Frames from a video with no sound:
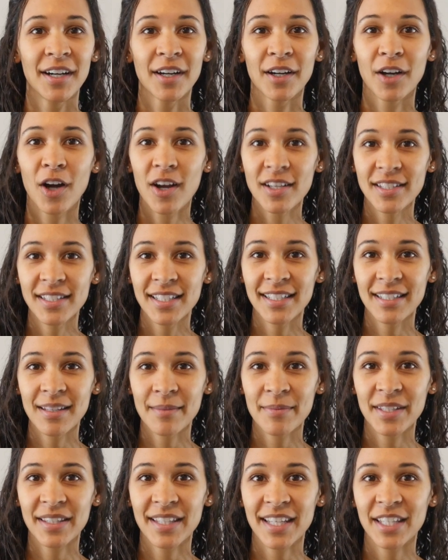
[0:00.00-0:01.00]
Cost is
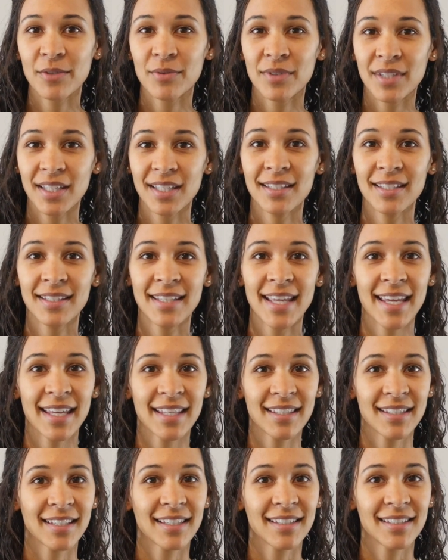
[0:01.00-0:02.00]
something that you need to take
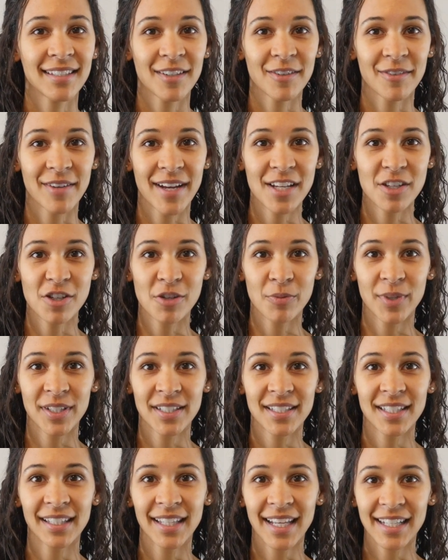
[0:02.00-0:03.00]
into consideration when
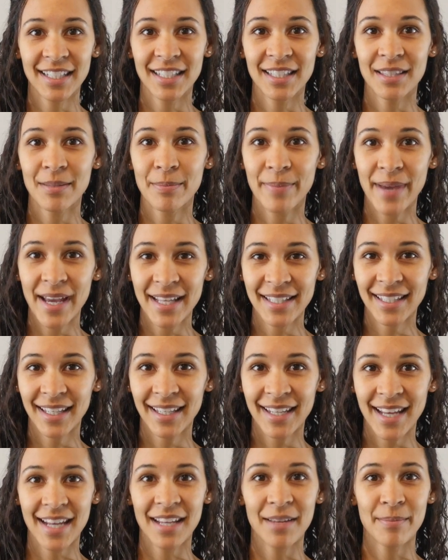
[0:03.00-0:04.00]
selecting the best
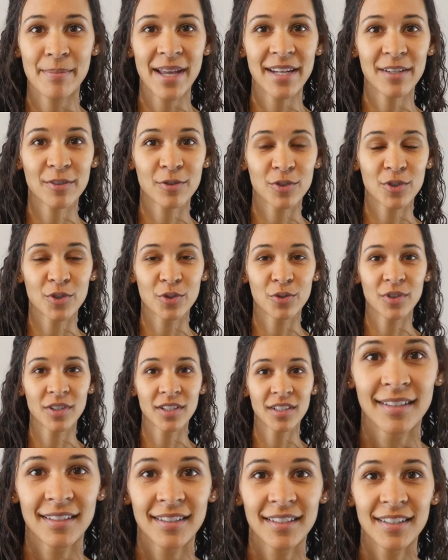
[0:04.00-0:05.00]
Canadian medical
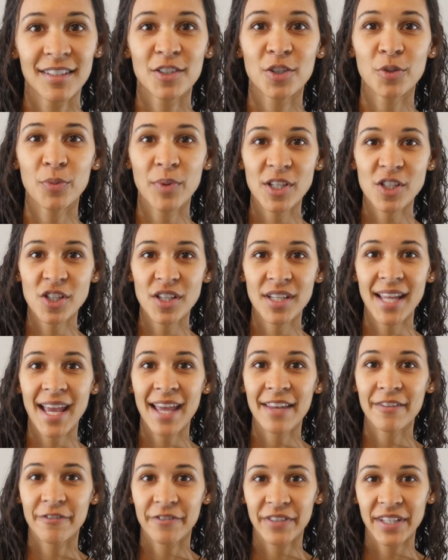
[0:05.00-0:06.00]
school. Tuition
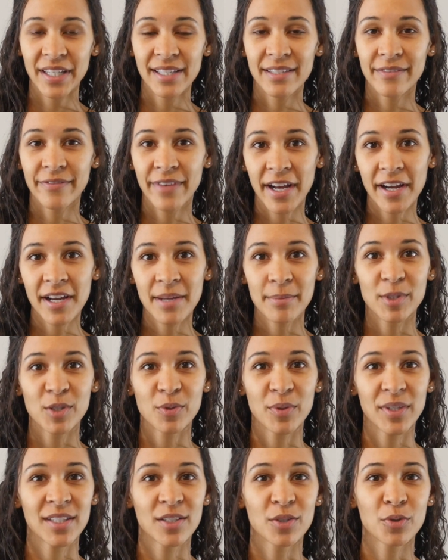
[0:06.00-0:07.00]
and fees vary
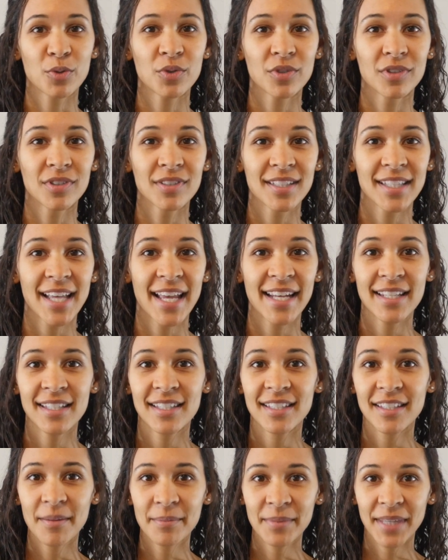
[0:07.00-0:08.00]
between schools, and in
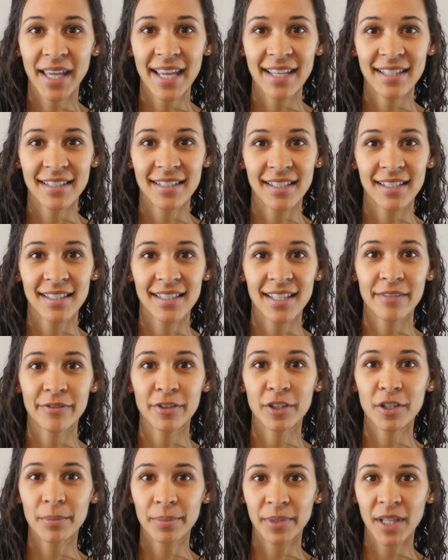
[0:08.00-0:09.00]
some cases, if
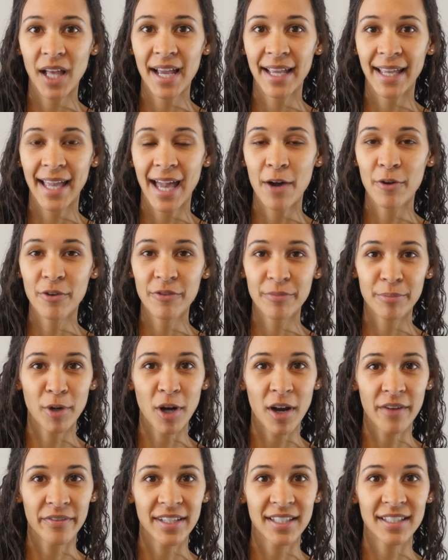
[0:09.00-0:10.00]
you're applying out of
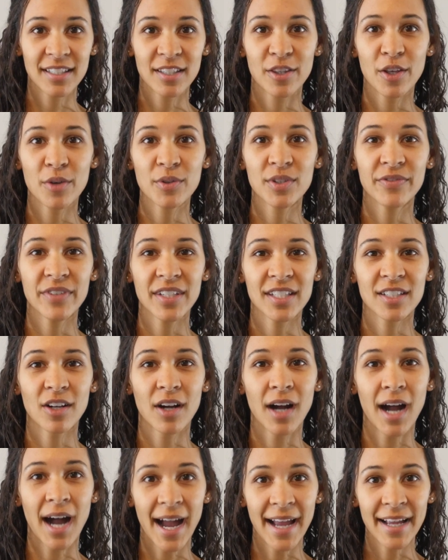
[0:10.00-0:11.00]
province, those fees are
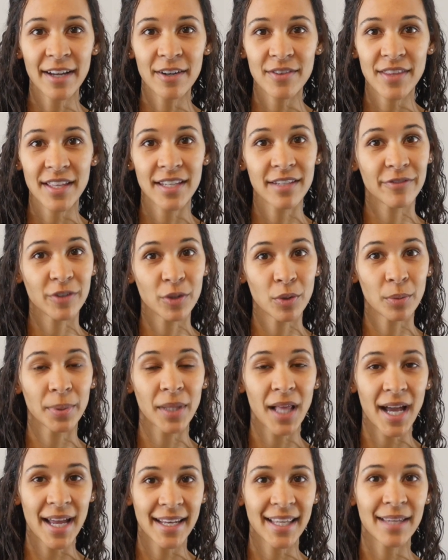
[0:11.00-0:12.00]
higher than if you
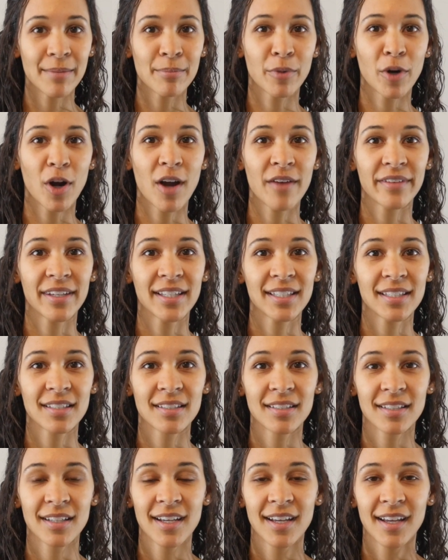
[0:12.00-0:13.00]
applied in
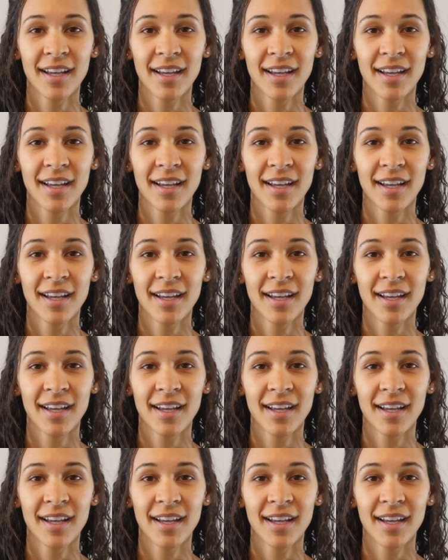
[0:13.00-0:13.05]
province.